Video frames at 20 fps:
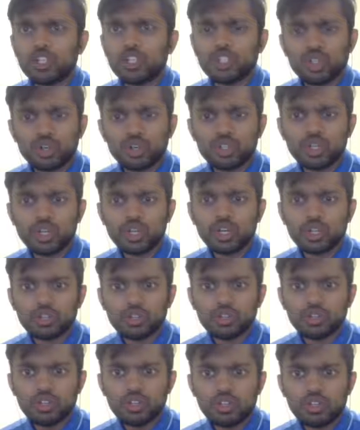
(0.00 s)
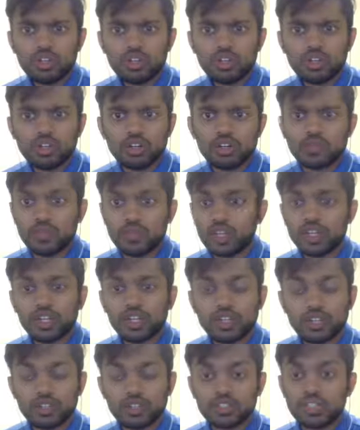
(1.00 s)
looked in control. They didn't
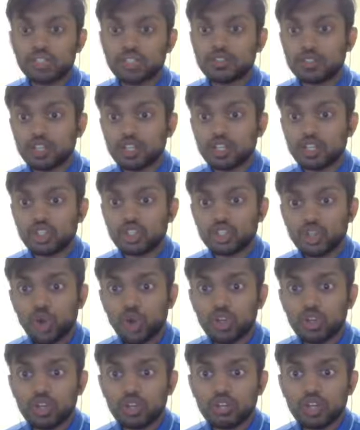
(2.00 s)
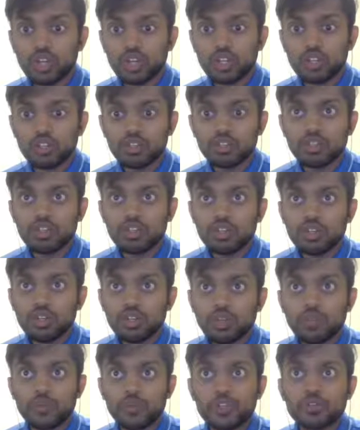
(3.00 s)
concede a single shot on target,
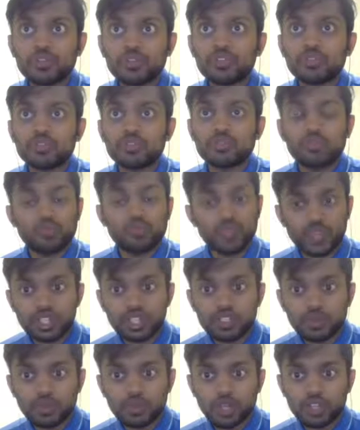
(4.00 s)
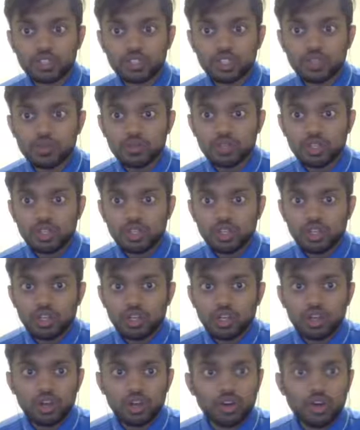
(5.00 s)
which was very surprising.
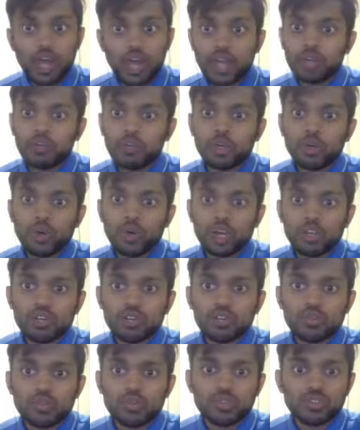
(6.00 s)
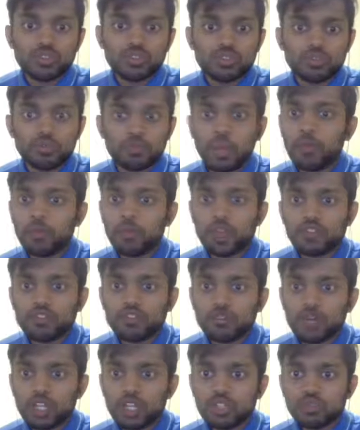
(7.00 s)
Harry Maguire was my man of the
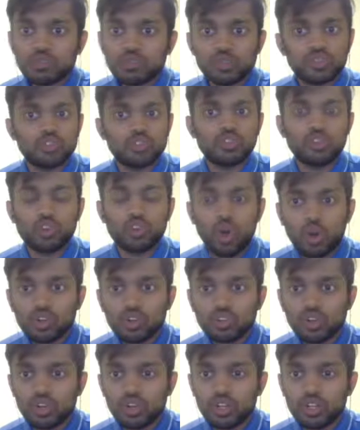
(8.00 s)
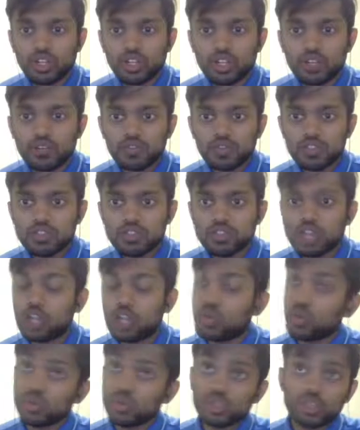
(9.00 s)
match, was rock solid in defense, and
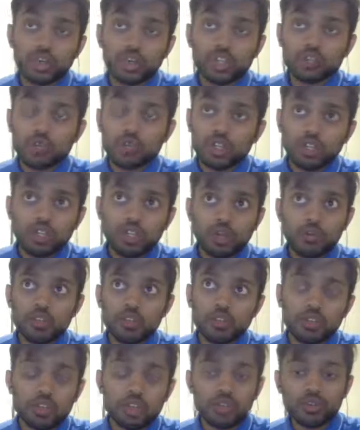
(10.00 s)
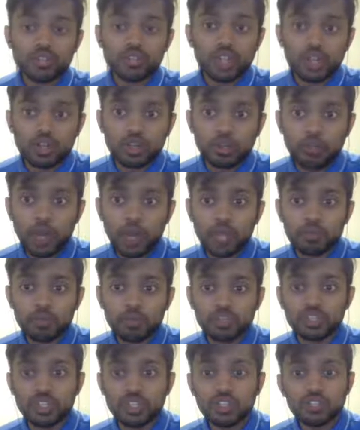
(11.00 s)
Luke Shaw as well. I mean, he looks like a man
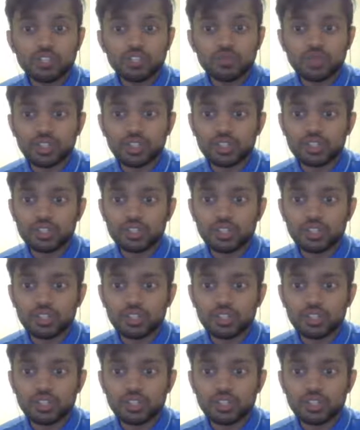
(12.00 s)
possessed because